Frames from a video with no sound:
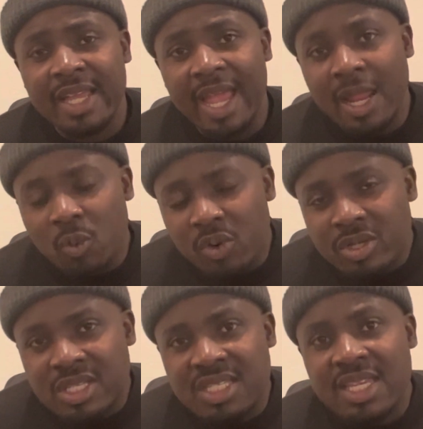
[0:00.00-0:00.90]
And we're
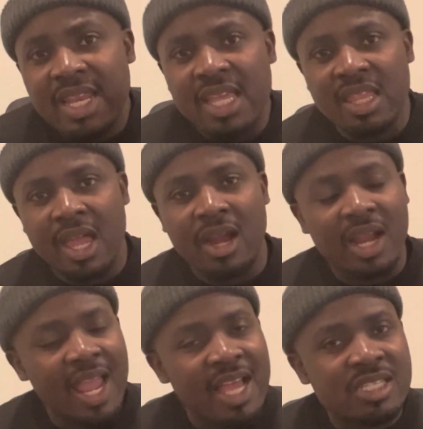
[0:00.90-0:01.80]
sitting
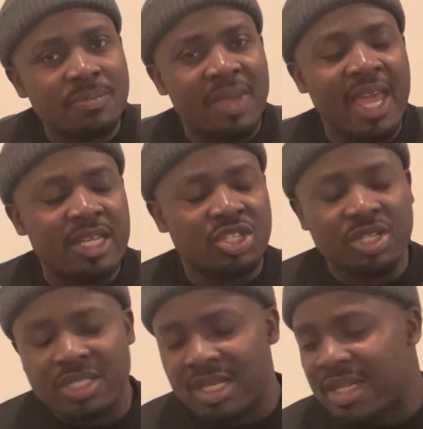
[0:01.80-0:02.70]
there as men,
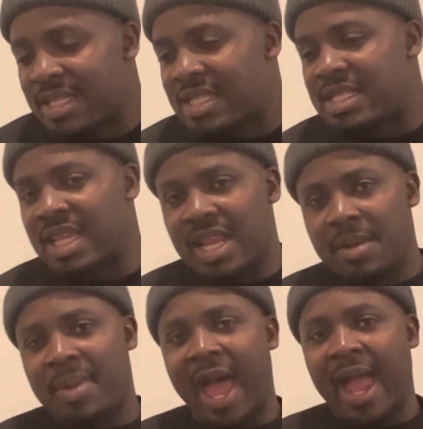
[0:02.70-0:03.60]
just
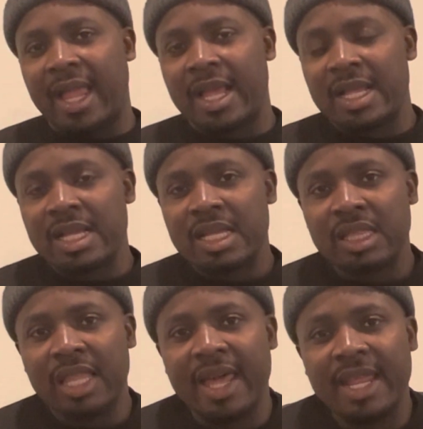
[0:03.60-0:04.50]
sitting back,
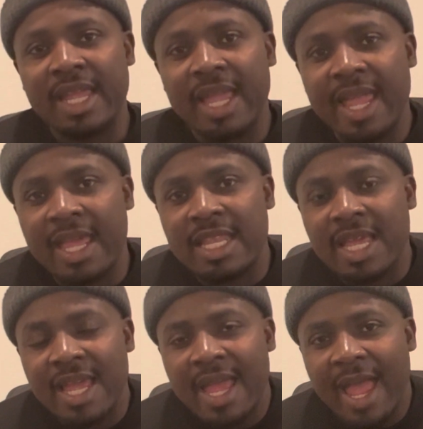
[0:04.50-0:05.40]
letting it
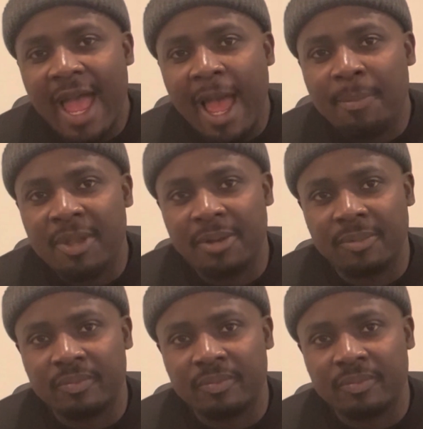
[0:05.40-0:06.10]
happen.